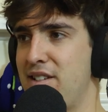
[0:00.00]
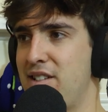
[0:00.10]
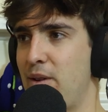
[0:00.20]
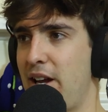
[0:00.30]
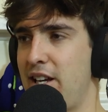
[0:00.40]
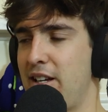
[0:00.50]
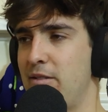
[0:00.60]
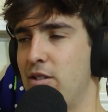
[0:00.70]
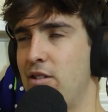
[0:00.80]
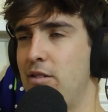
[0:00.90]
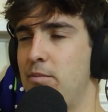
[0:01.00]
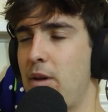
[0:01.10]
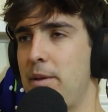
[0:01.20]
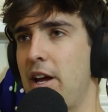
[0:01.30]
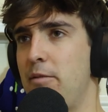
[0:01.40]
still eating, or
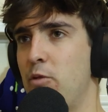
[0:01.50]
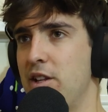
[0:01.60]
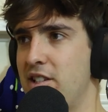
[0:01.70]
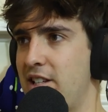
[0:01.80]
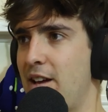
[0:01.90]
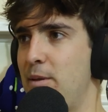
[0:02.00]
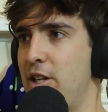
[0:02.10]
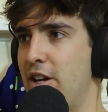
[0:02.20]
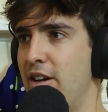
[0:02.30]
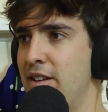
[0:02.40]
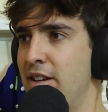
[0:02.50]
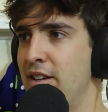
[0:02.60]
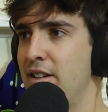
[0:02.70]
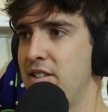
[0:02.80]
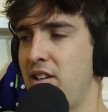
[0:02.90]
maybe they eat once a day, but
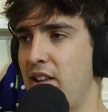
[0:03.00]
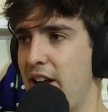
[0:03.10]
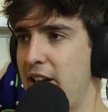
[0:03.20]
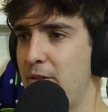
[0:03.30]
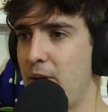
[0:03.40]
still eating